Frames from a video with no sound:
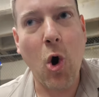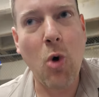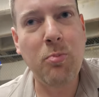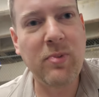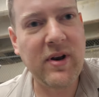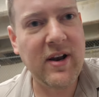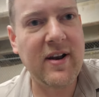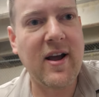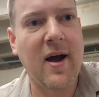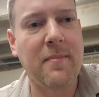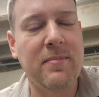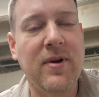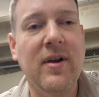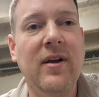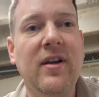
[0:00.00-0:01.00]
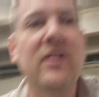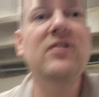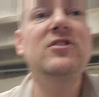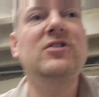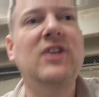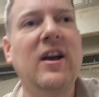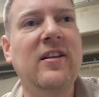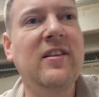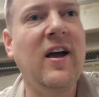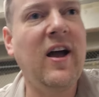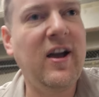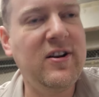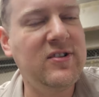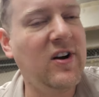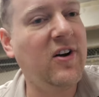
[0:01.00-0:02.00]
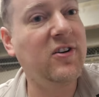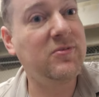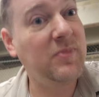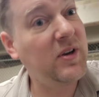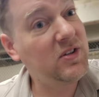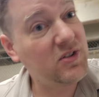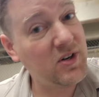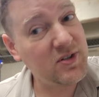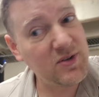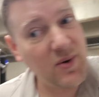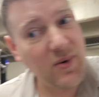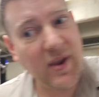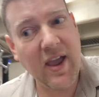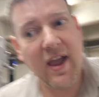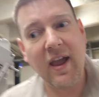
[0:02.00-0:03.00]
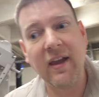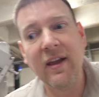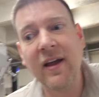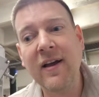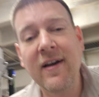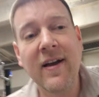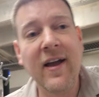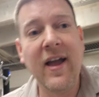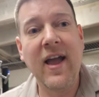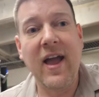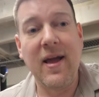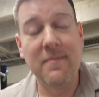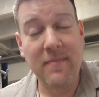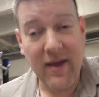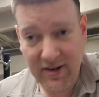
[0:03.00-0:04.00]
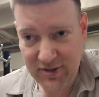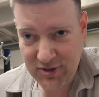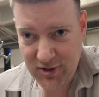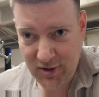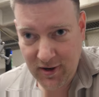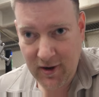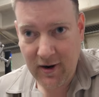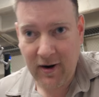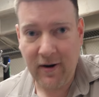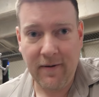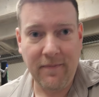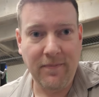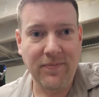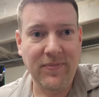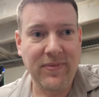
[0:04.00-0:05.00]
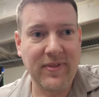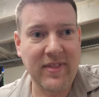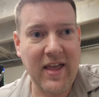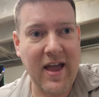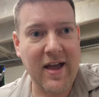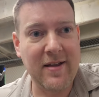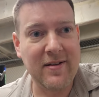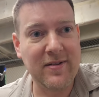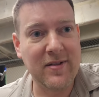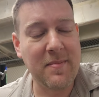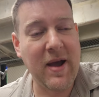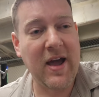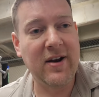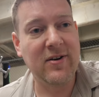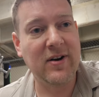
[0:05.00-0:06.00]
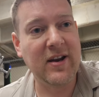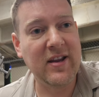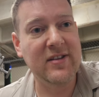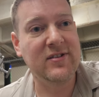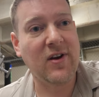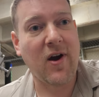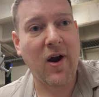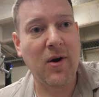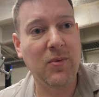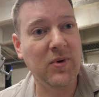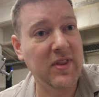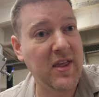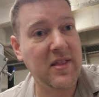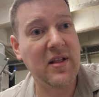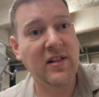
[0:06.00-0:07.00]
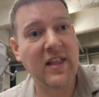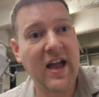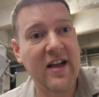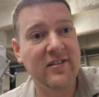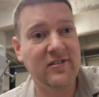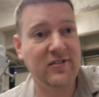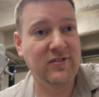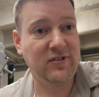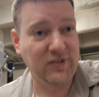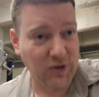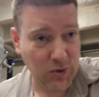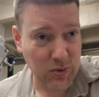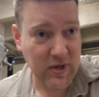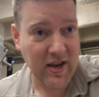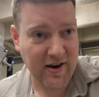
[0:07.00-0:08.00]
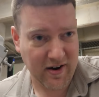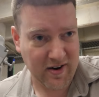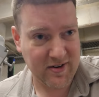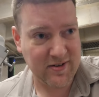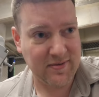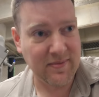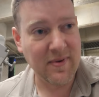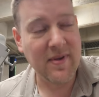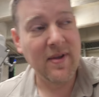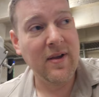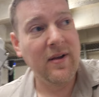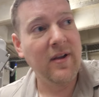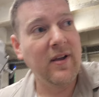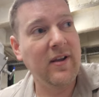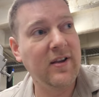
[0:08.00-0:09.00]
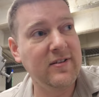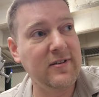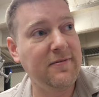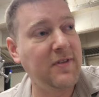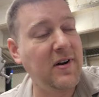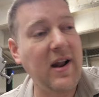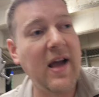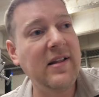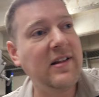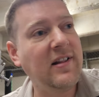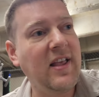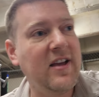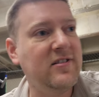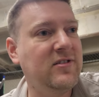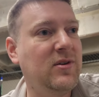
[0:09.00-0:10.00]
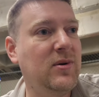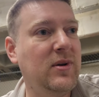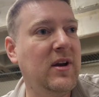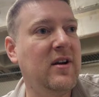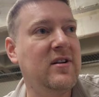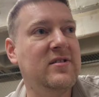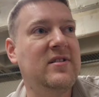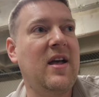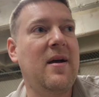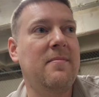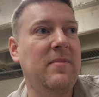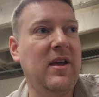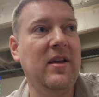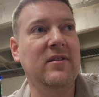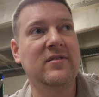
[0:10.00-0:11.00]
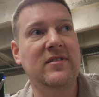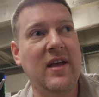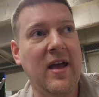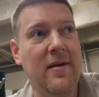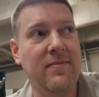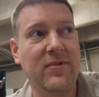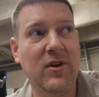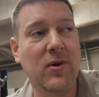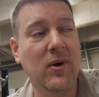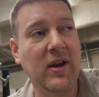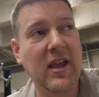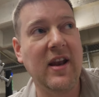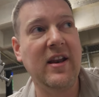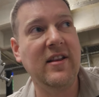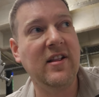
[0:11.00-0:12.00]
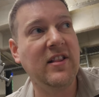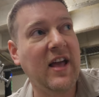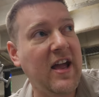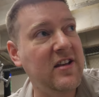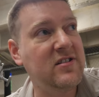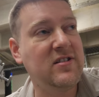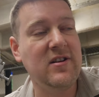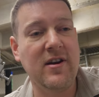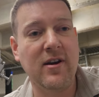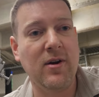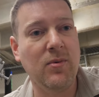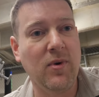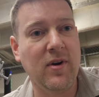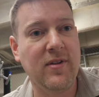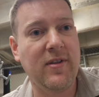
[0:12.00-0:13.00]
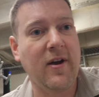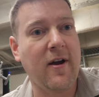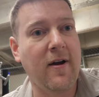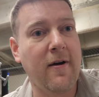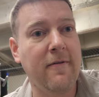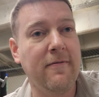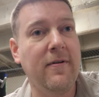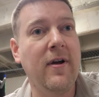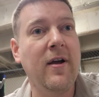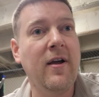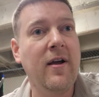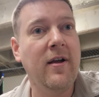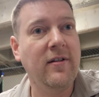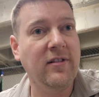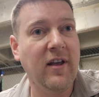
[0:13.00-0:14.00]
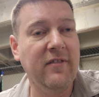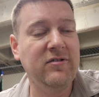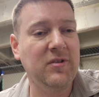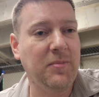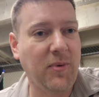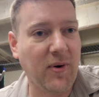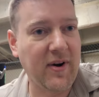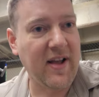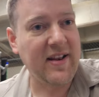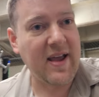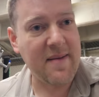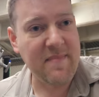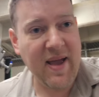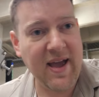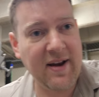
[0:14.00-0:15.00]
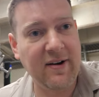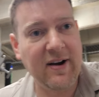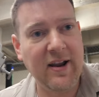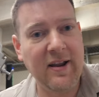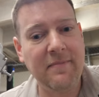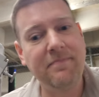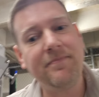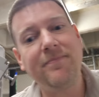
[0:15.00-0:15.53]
open it up, check the hydraulics, make sure it's okay, and make sure that the batteries are within the last 2 years. Because if they're not in the last 2 years, that means that you are getting the last year worth of life support on that battery,